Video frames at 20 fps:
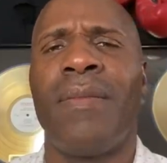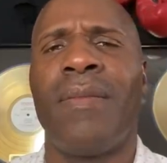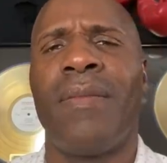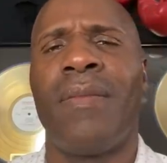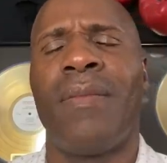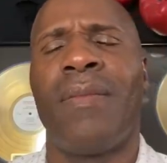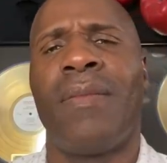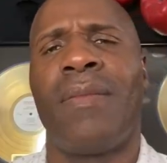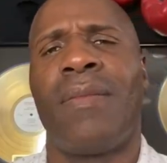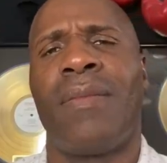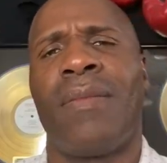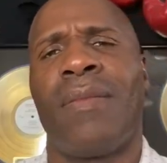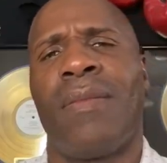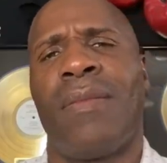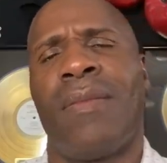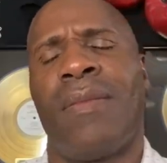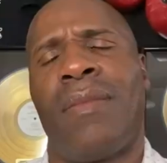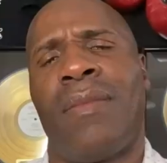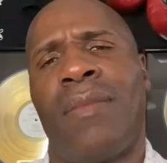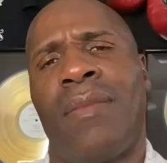
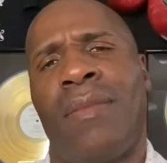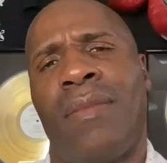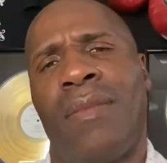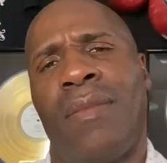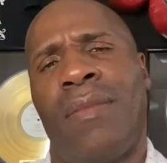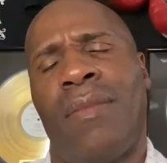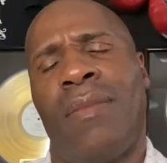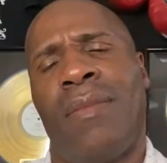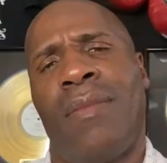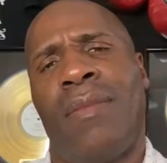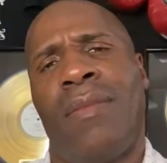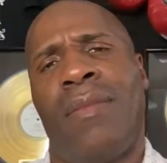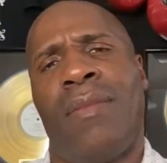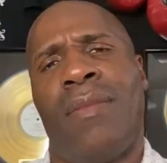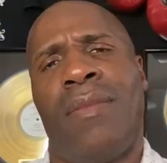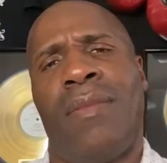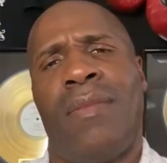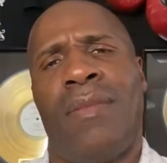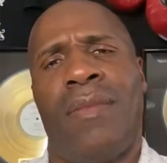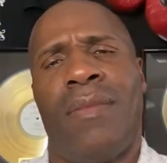
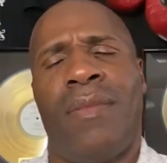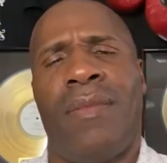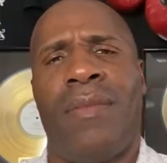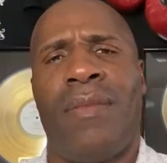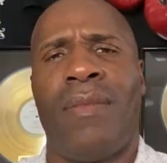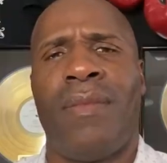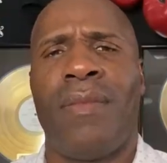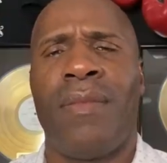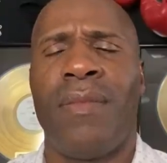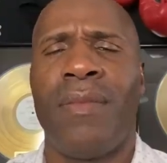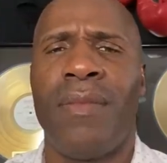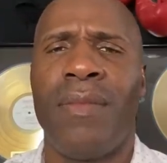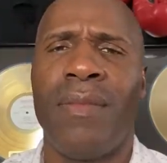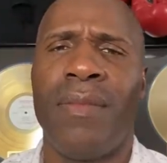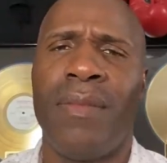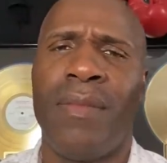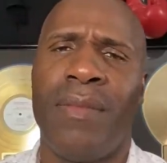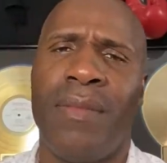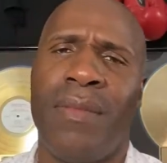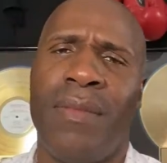No one is speaking in this clip.